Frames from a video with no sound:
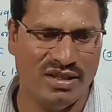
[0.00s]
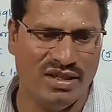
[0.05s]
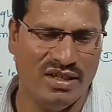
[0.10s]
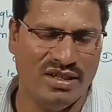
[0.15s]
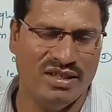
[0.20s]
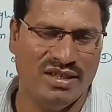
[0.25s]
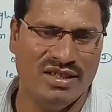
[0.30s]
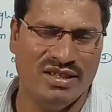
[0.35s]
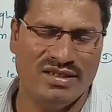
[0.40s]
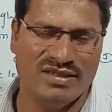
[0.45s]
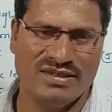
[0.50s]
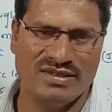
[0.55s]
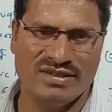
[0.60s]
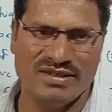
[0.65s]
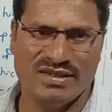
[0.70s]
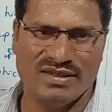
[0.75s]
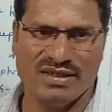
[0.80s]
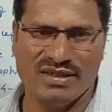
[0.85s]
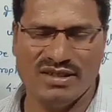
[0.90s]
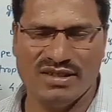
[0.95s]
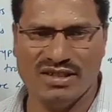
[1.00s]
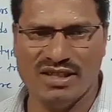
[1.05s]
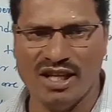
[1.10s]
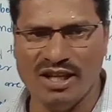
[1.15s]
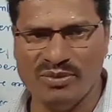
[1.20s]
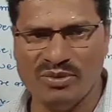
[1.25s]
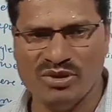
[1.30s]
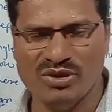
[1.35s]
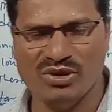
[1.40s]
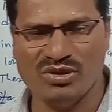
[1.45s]
and its
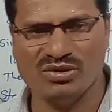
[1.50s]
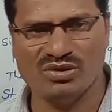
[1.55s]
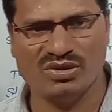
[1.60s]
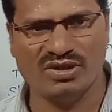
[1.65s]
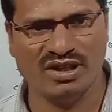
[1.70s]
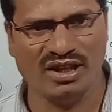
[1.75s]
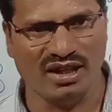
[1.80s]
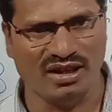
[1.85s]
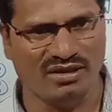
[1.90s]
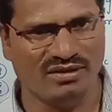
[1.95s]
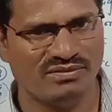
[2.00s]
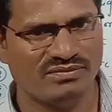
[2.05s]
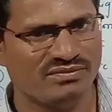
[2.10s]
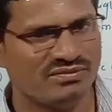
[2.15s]
type you have to tell.